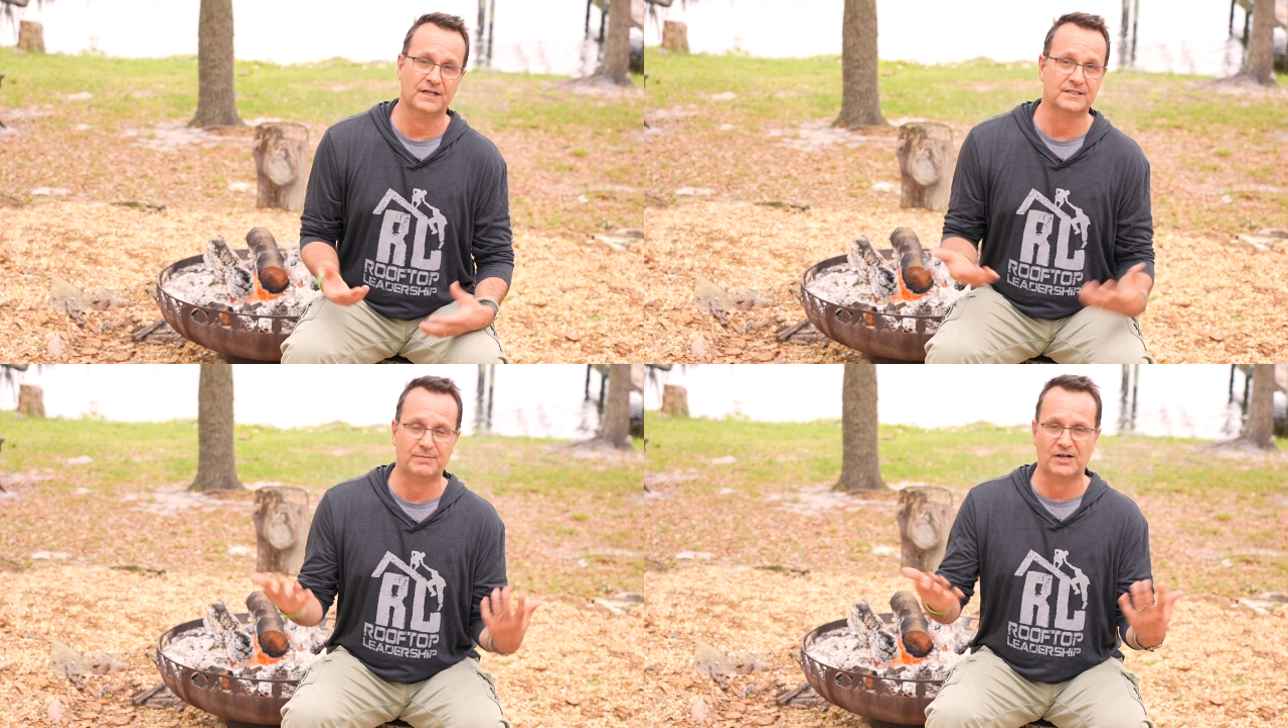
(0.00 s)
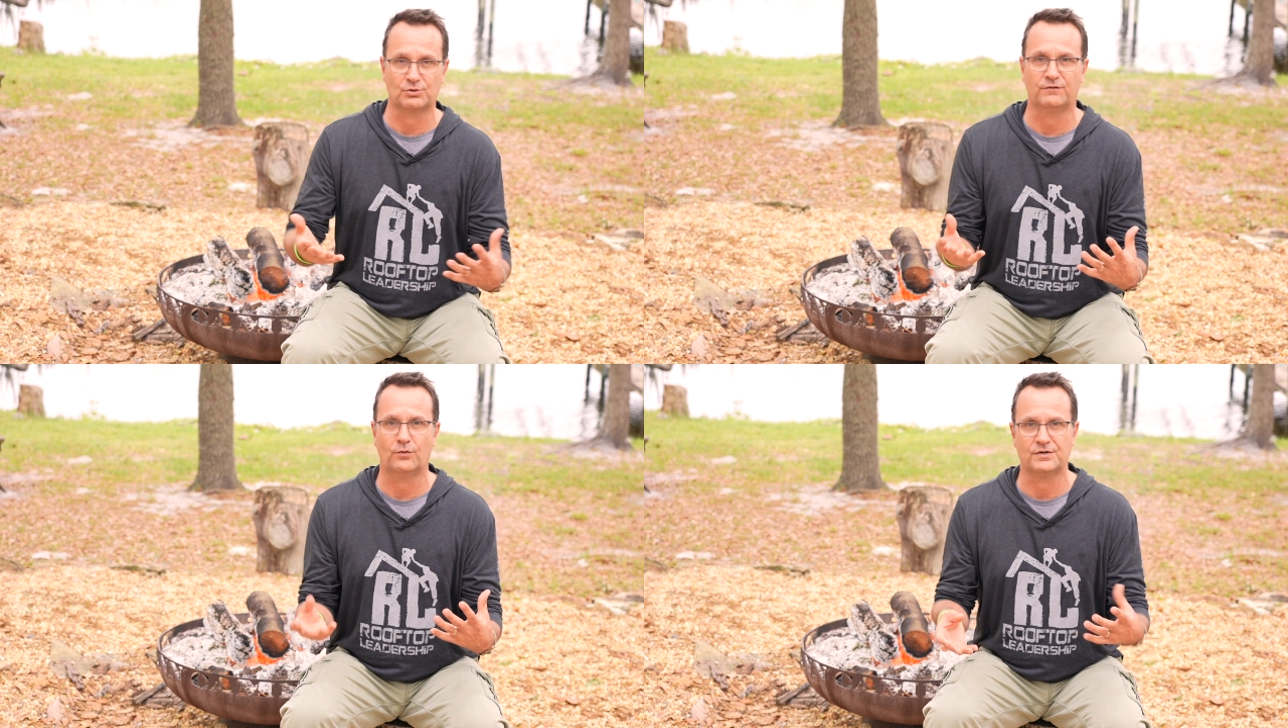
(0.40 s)
In
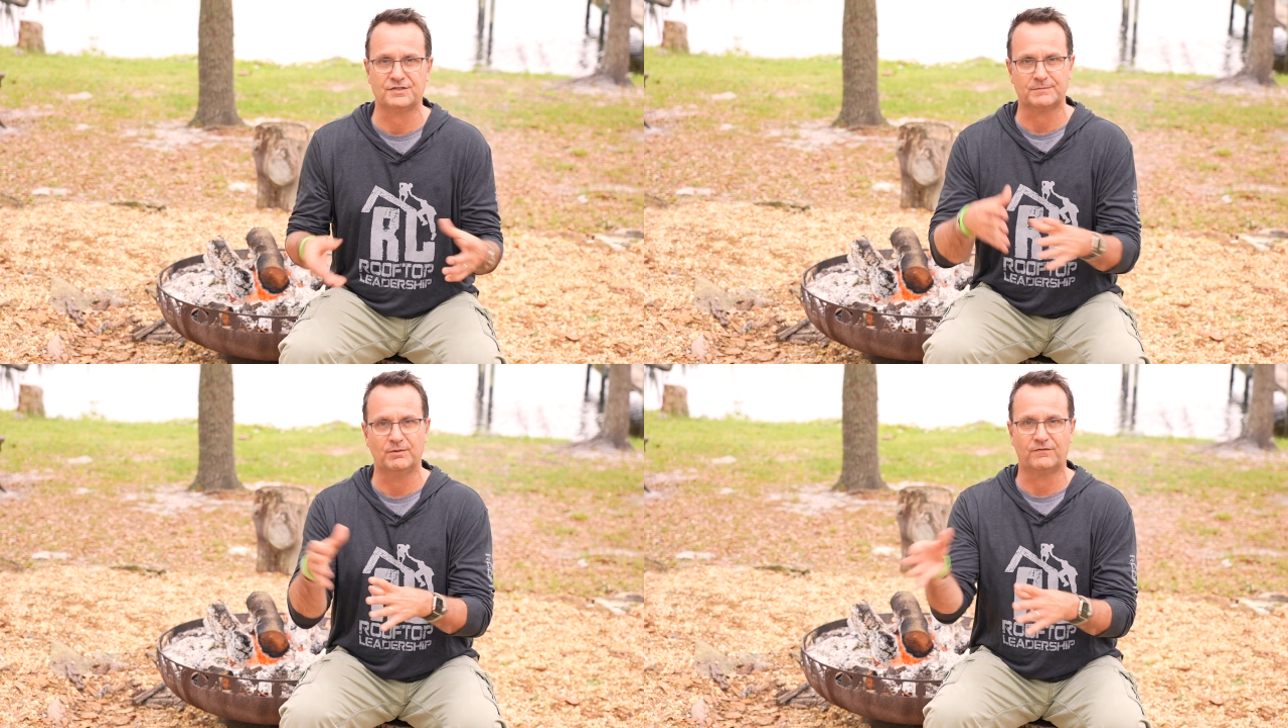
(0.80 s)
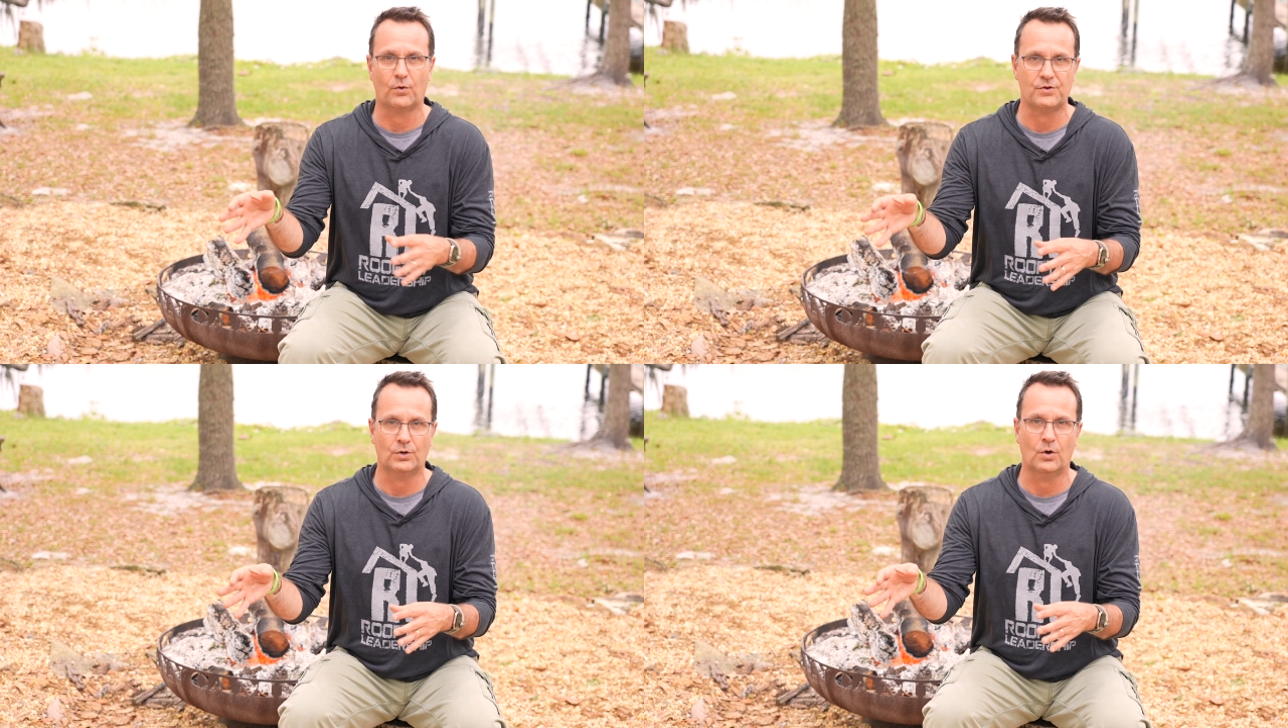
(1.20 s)
special forces,
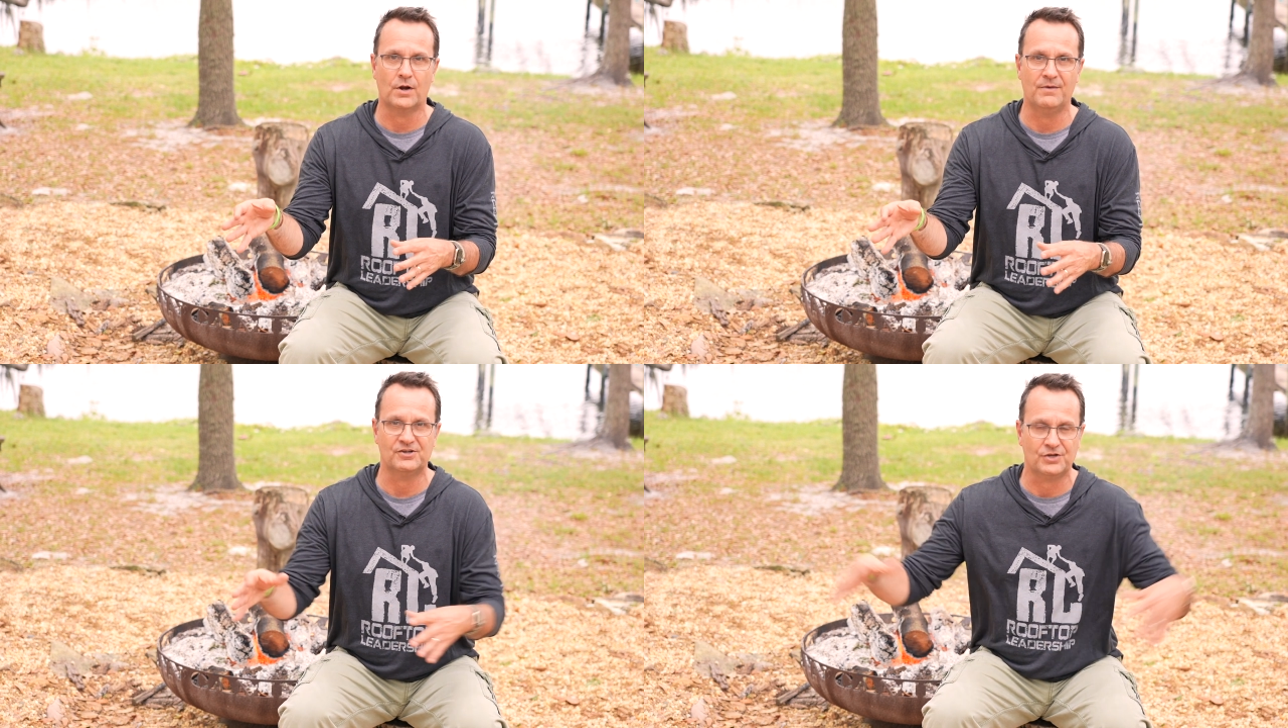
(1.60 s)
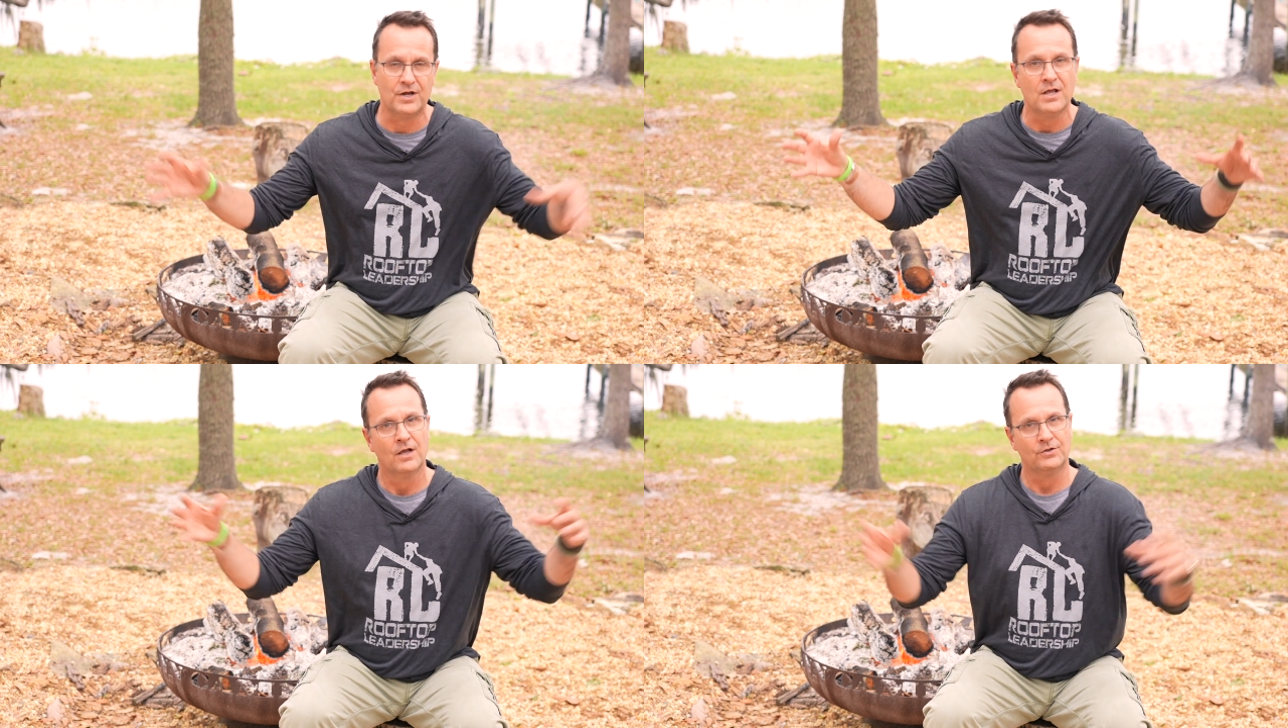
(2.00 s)
before you go on a
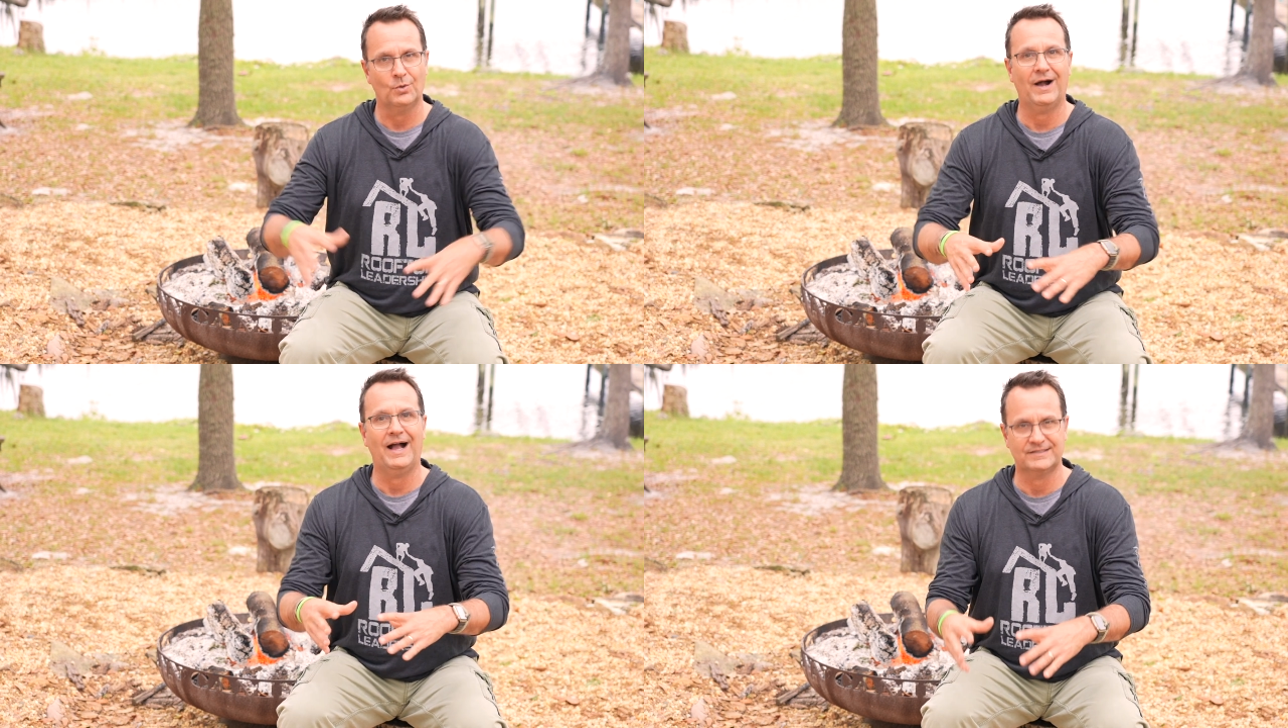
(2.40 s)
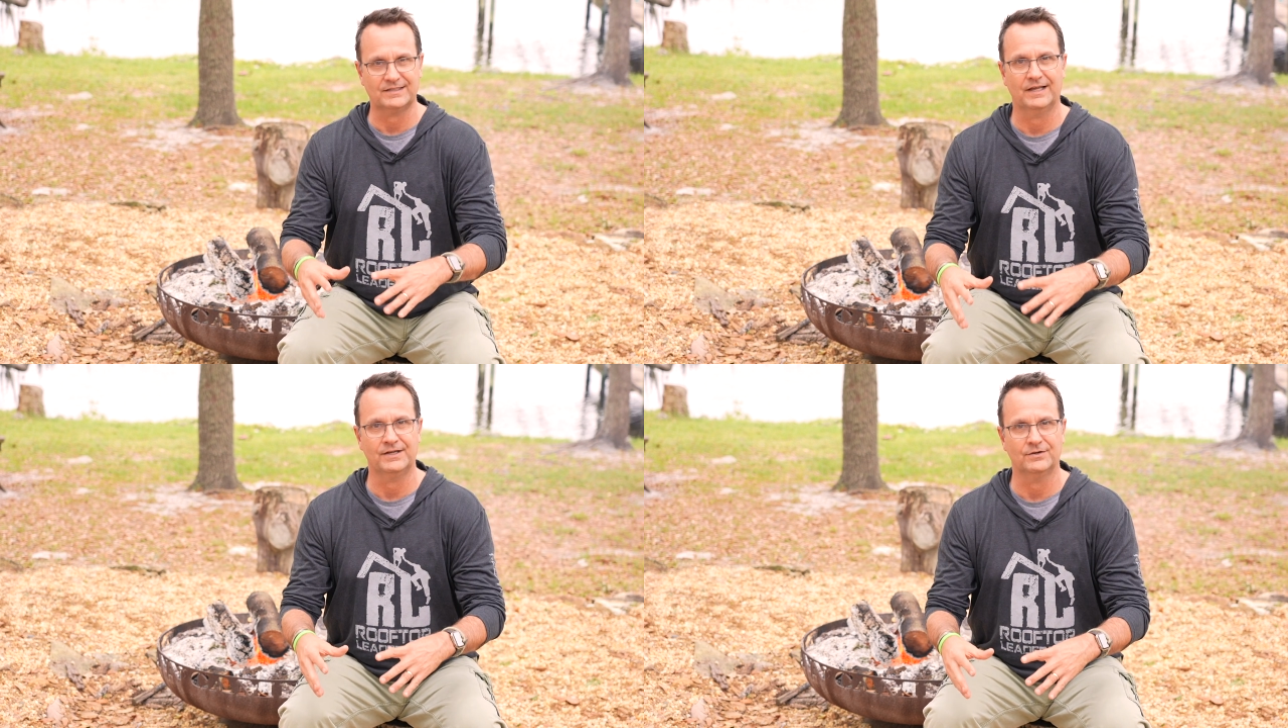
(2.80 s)
mission, you
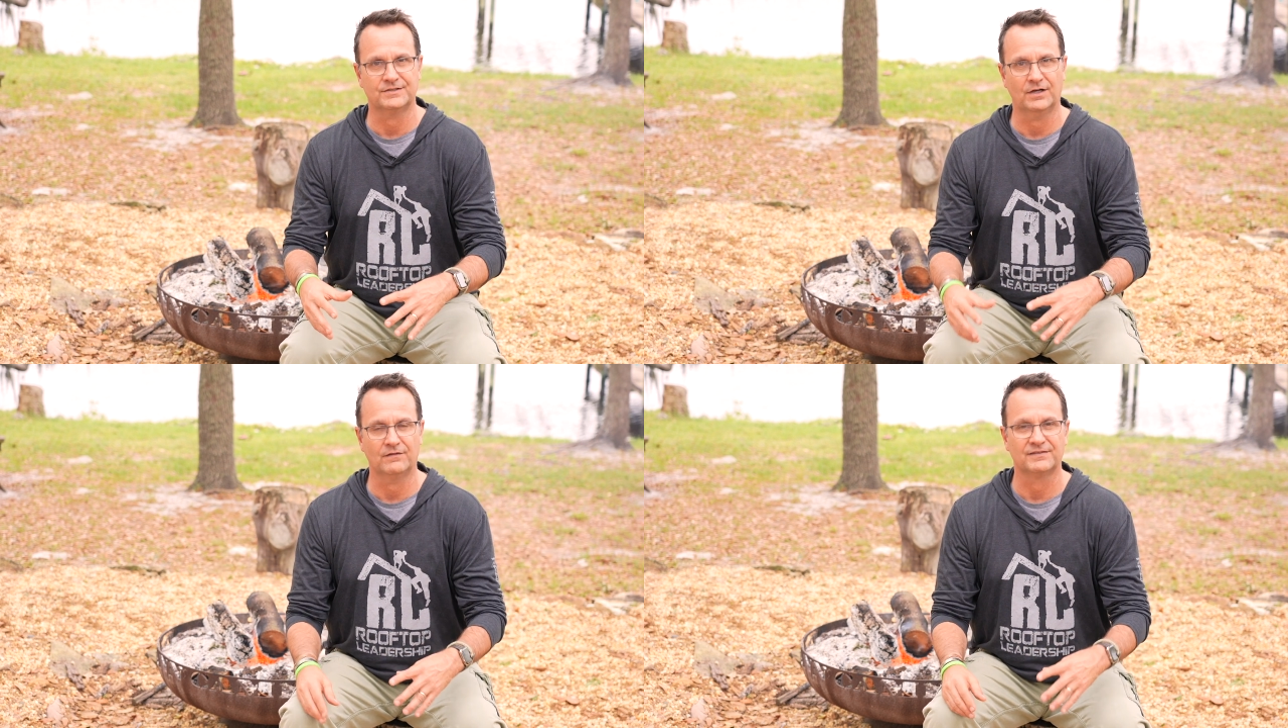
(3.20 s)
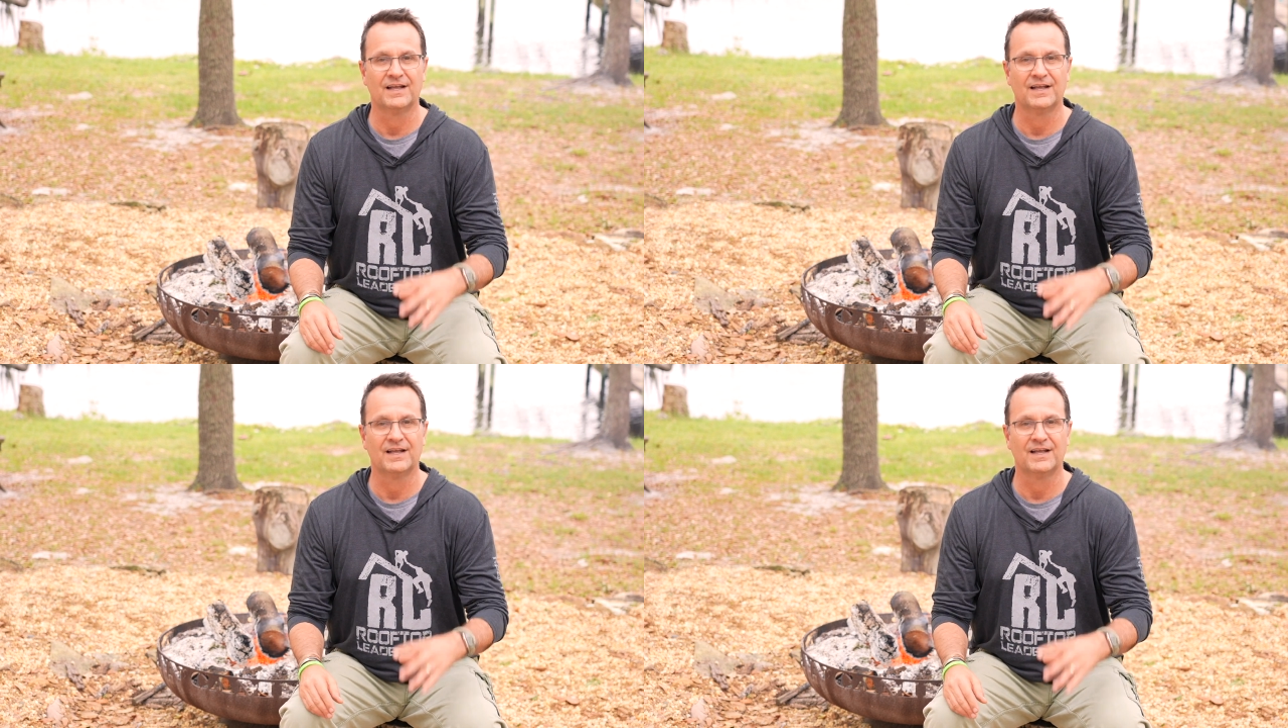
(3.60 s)
isolate yourselves.